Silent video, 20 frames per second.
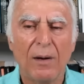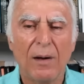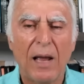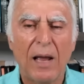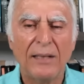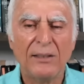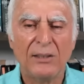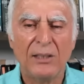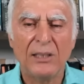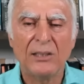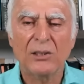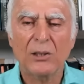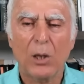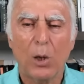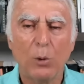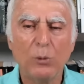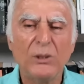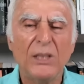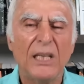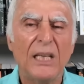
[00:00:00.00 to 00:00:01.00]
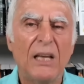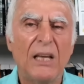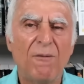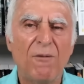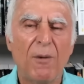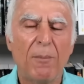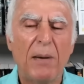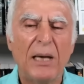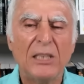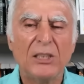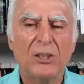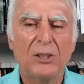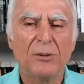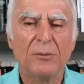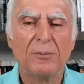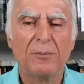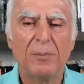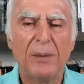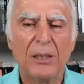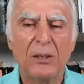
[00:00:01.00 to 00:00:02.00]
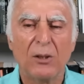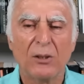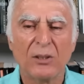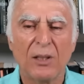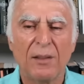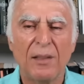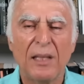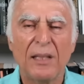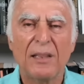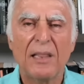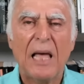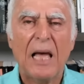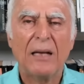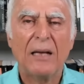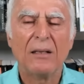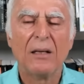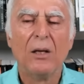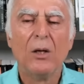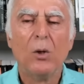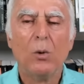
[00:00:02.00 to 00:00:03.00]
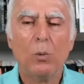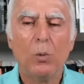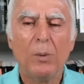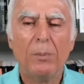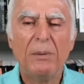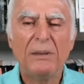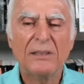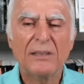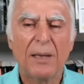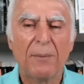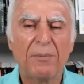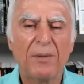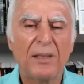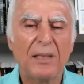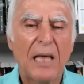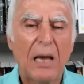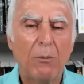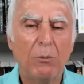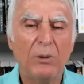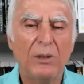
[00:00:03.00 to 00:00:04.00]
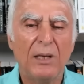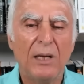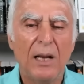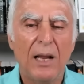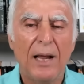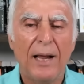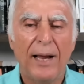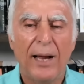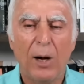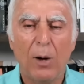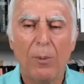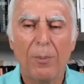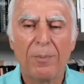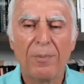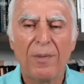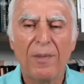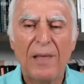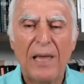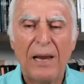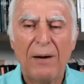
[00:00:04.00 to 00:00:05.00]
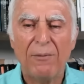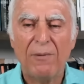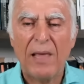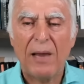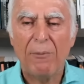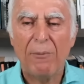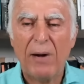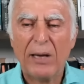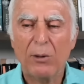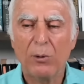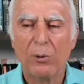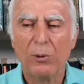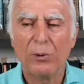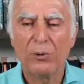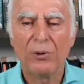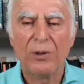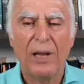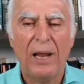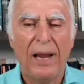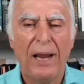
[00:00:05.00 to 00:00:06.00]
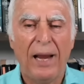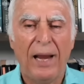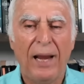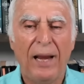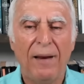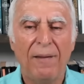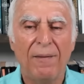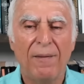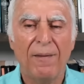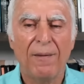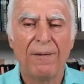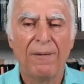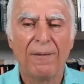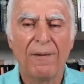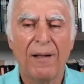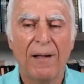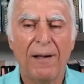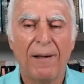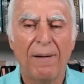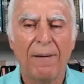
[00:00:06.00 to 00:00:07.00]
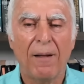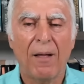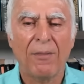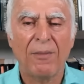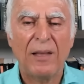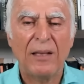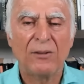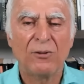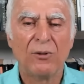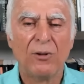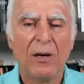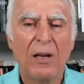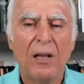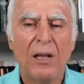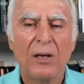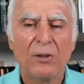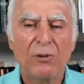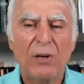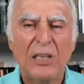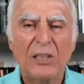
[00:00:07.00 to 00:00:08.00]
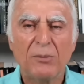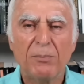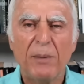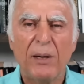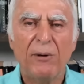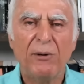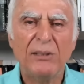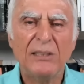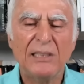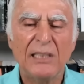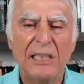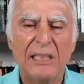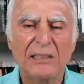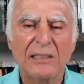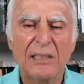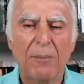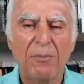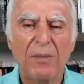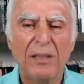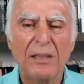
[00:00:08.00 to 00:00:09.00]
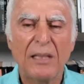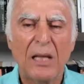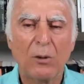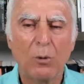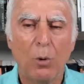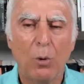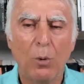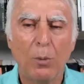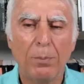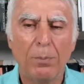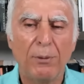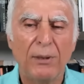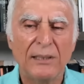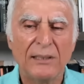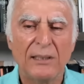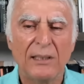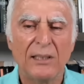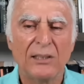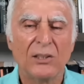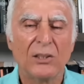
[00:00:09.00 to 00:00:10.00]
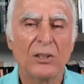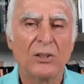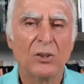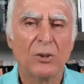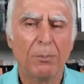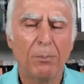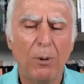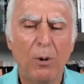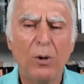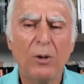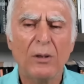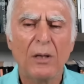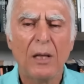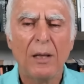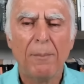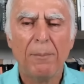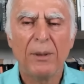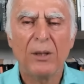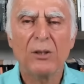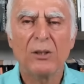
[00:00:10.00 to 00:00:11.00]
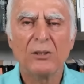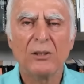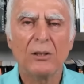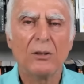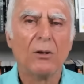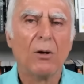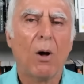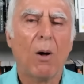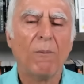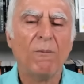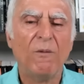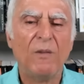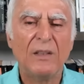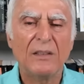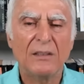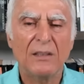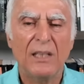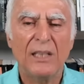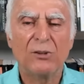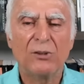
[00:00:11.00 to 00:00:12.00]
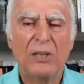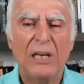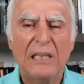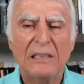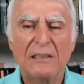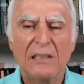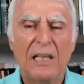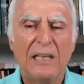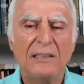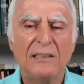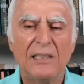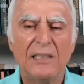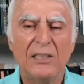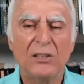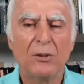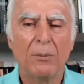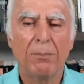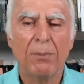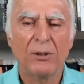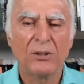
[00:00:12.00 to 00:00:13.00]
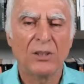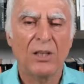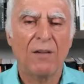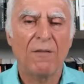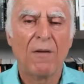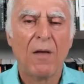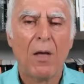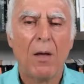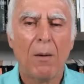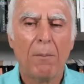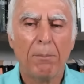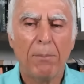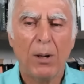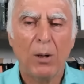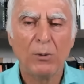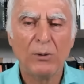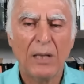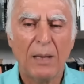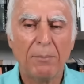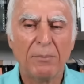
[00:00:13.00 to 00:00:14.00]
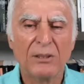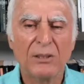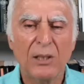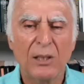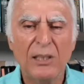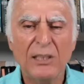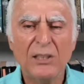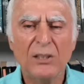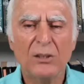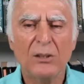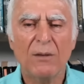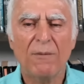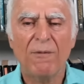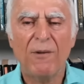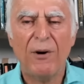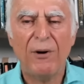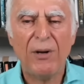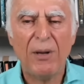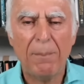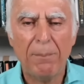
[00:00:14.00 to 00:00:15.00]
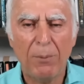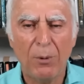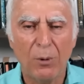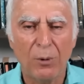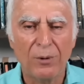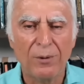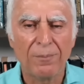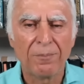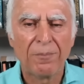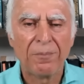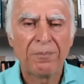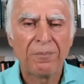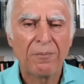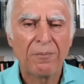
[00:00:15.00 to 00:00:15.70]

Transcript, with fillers: and disclosing information because I think that would be something that would help their their record and uh, I think transparency is something that all presidents support because it obviously translates into positive poll numbers. So this is a very important